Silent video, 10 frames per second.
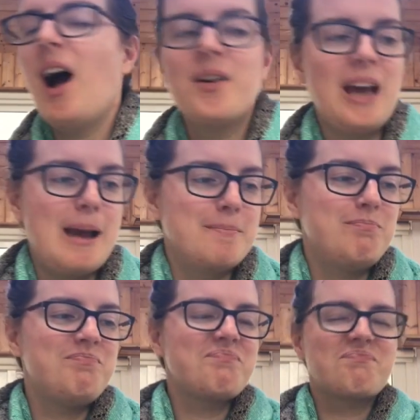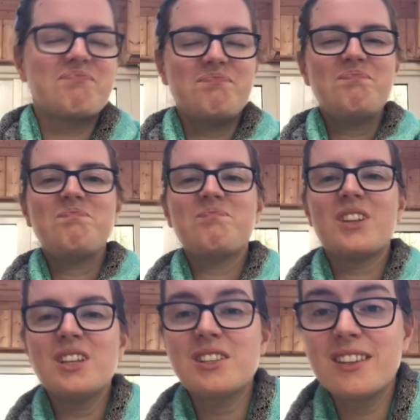okay.
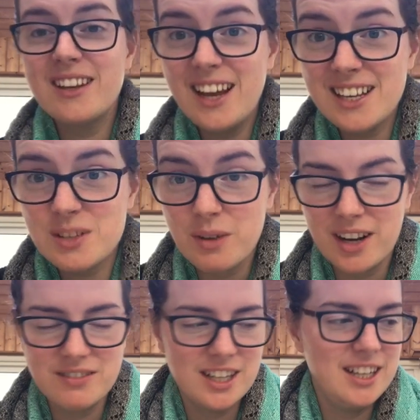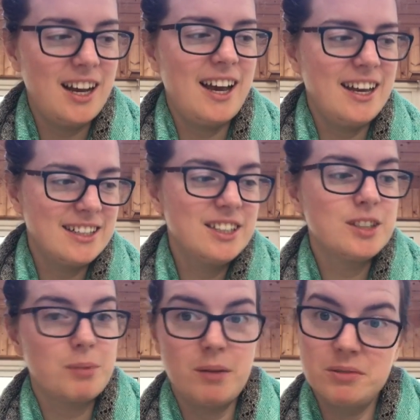So the next one I've done, I had
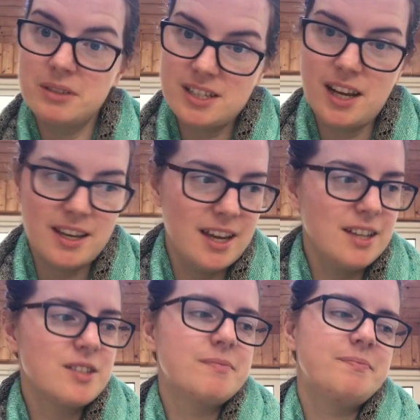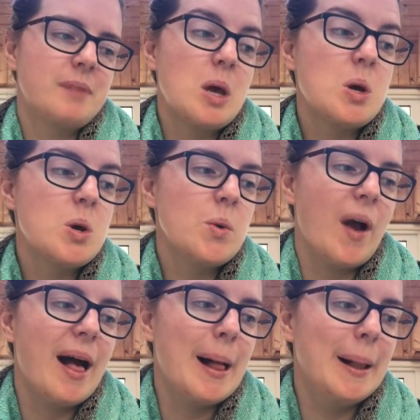another problem with tight gauge. Oh,
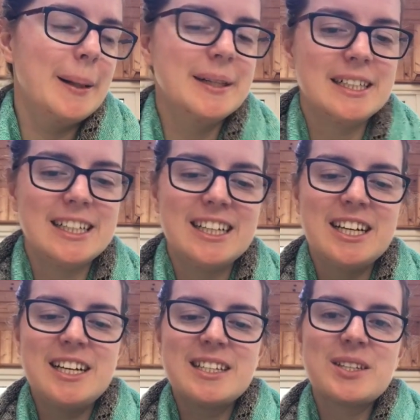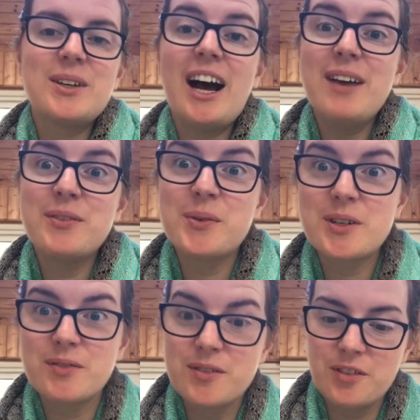well. So I have a
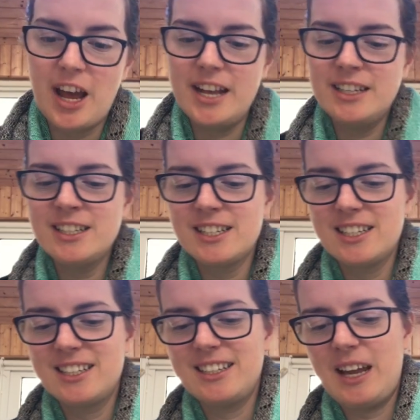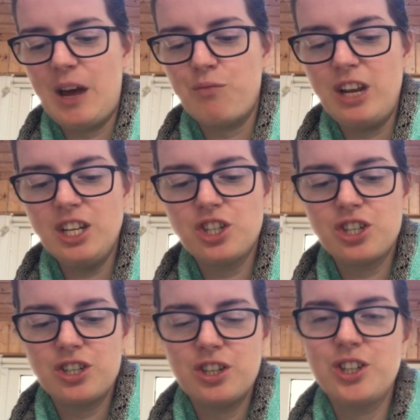wonderful friend,
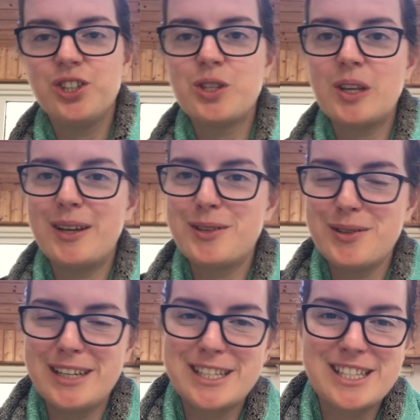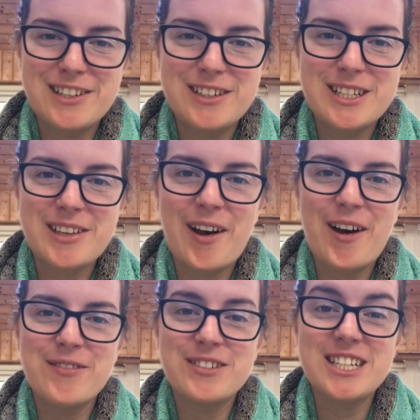Rich, who's doing a series
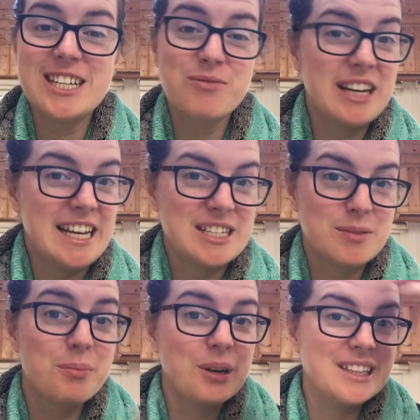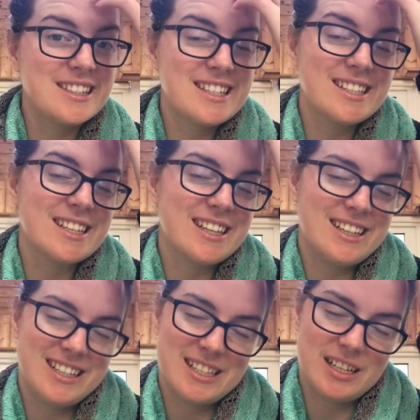of knit-related prints. He's a